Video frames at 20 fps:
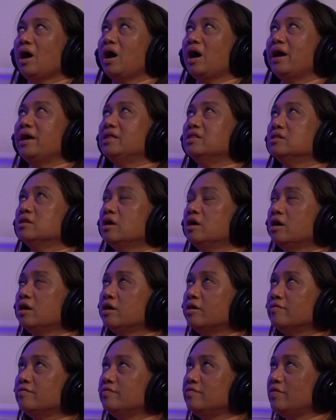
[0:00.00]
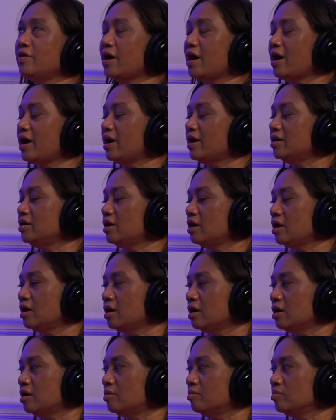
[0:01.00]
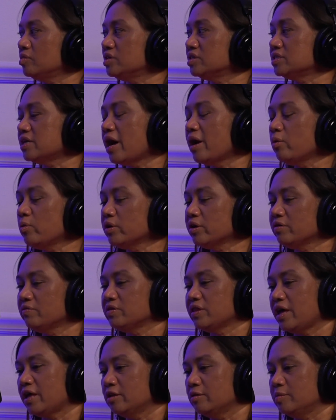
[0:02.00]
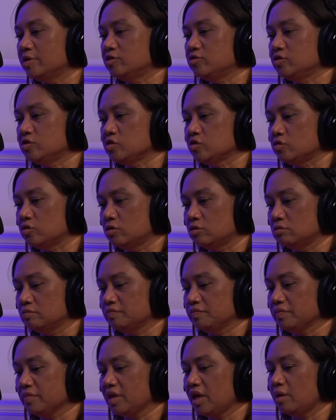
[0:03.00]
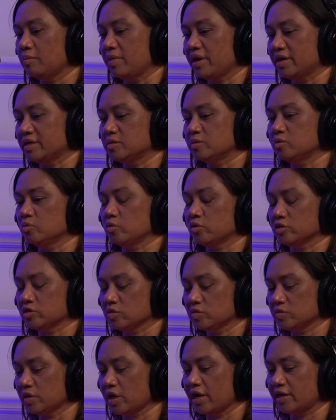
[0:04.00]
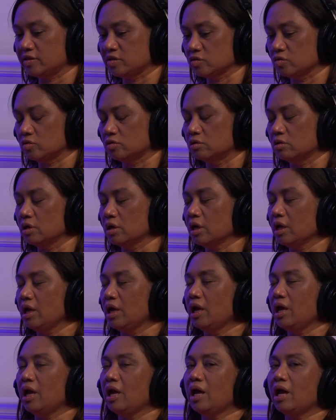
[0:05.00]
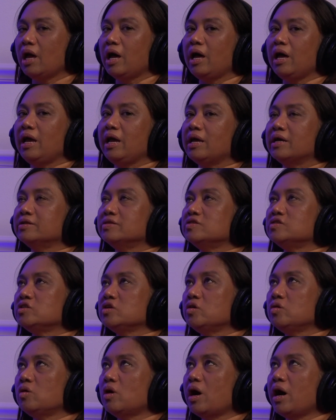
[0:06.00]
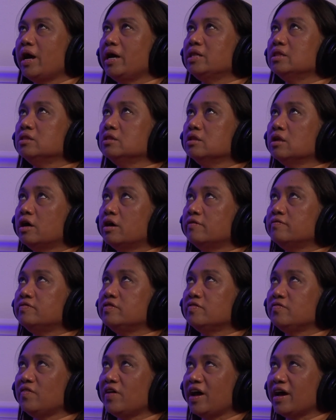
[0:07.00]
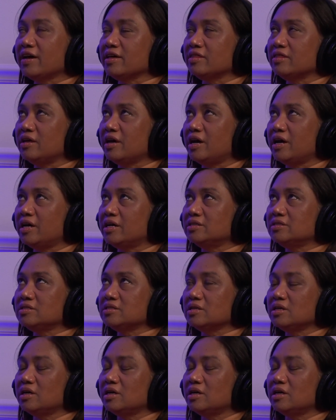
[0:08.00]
I love that because I work with elementary school and my husband works with high school. And so I love the fact that,